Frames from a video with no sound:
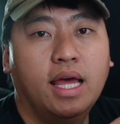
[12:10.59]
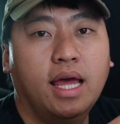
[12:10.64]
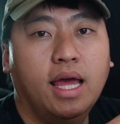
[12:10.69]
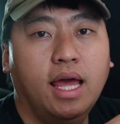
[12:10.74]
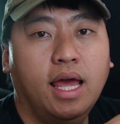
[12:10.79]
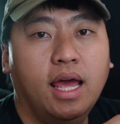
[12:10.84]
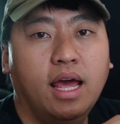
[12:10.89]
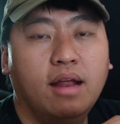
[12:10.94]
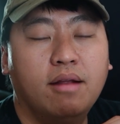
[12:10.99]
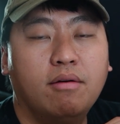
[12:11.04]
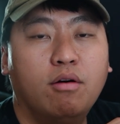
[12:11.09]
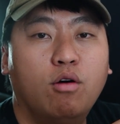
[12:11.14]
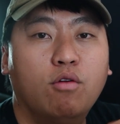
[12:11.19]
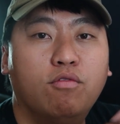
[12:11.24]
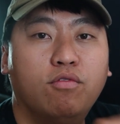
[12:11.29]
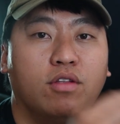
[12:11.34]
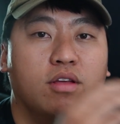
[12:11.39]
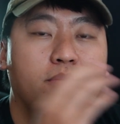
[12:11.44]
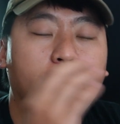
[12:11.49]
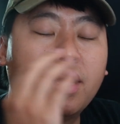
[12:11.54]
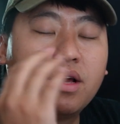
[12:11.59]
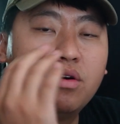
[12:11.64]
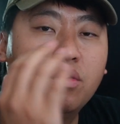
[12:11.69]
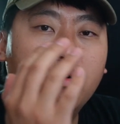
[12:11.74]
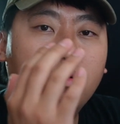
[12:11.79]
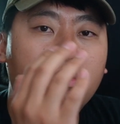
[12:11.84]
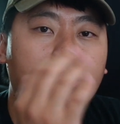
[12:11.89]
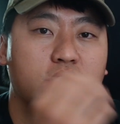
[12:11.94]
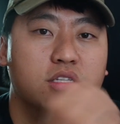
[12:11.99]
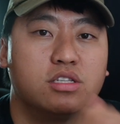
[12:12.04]
And hopefully my
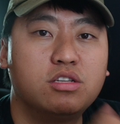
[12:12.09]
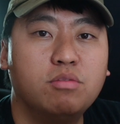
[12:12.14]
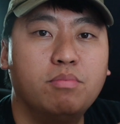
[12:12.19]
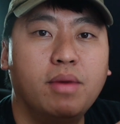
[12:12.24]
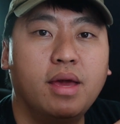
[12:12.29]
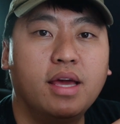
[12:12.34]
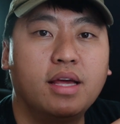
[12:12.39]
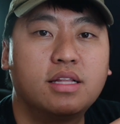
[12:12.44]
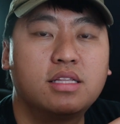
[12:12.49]
goal is to make